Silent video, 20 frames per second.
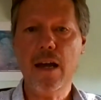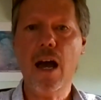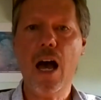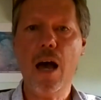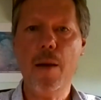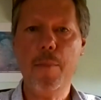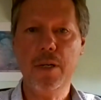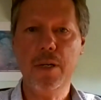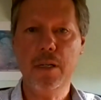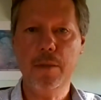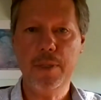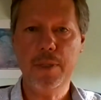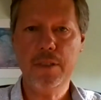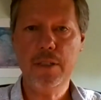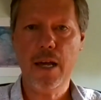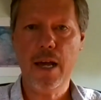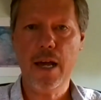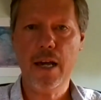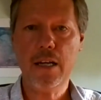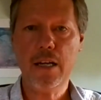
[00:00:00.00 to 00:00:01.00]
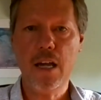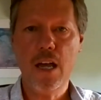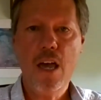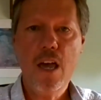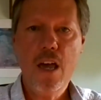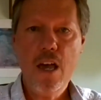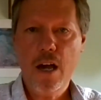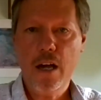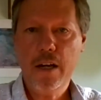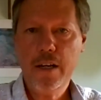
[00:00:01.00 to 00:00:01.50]
hominem attack
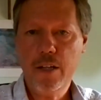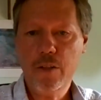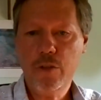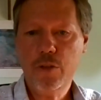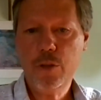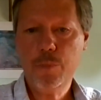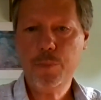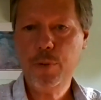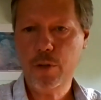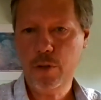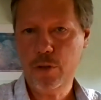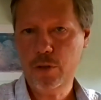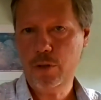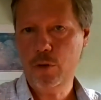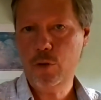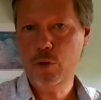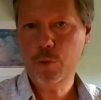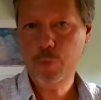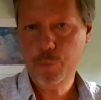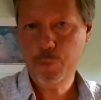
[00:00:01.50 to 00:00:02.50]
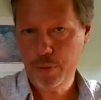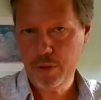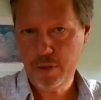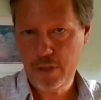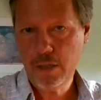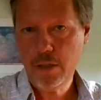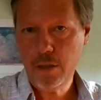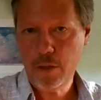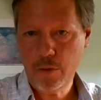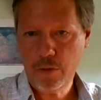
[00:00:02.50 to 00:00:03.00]
against the person who's
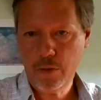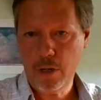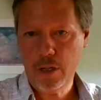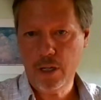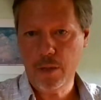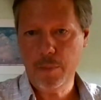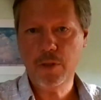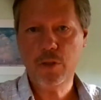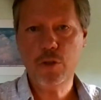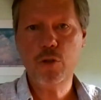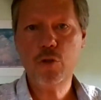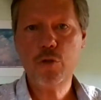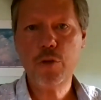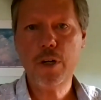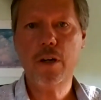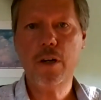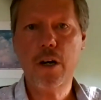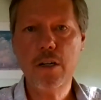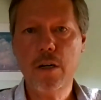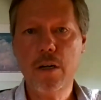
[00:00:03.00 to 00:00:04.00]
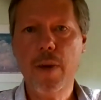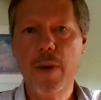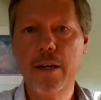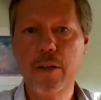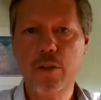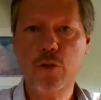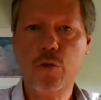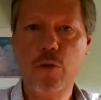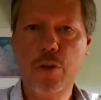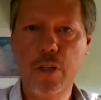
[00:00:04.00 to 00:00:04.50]
presented those arguments and you try to undermine
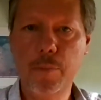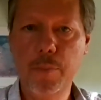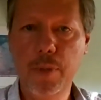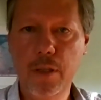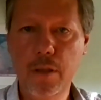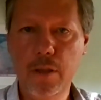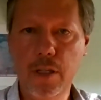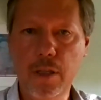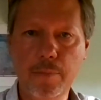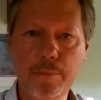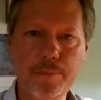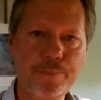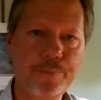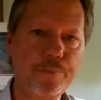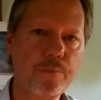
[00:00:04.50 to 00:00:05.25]
his credibility.